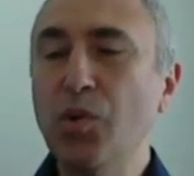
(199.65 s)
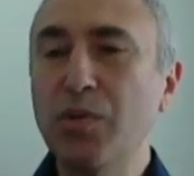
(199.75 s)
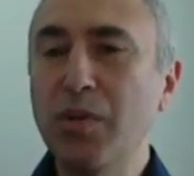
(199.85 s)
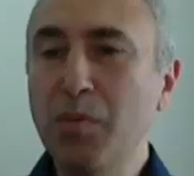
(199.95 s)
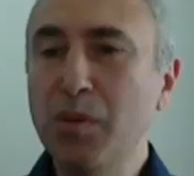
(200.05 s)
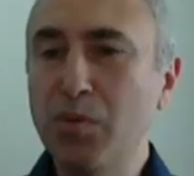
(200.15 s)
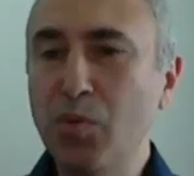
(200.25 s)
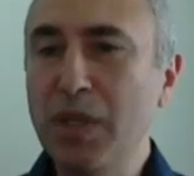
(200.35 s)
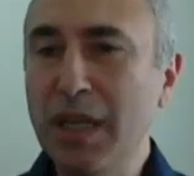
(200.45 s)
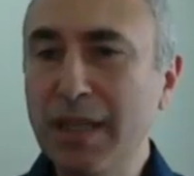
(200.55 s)
contributes
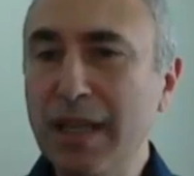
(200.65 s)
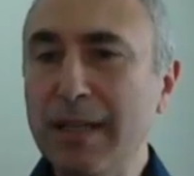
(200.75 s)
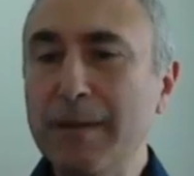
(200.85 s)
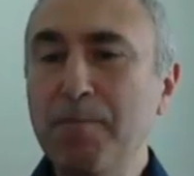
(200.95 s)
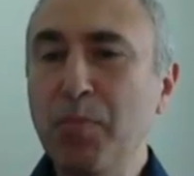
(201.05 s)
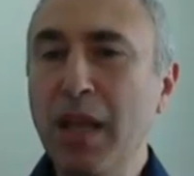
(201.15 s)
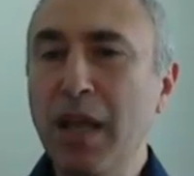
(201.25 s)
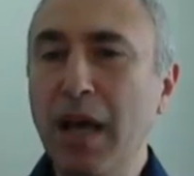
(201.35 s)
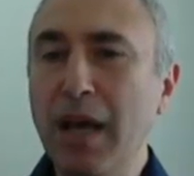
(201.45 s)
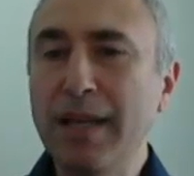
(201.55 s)
to the attack
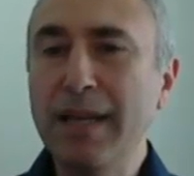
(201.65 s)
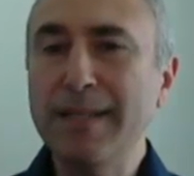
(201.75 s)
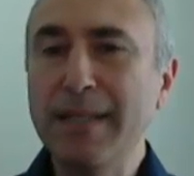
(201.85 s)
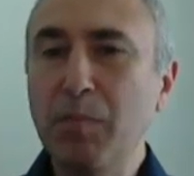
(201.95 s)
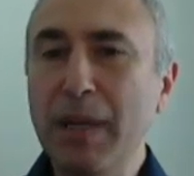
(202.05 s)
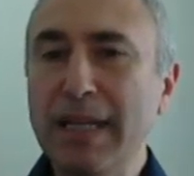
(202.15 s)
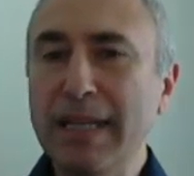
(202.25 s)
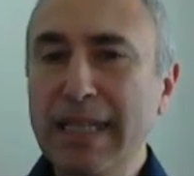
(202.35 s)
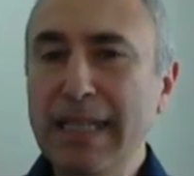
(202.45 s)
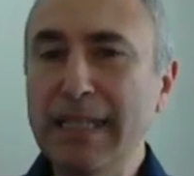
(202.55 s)
against the black
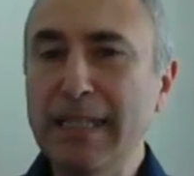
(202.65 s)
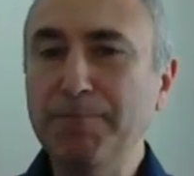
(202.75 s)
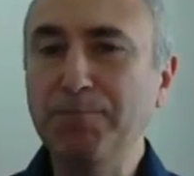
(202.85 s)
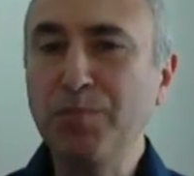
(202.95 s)
king.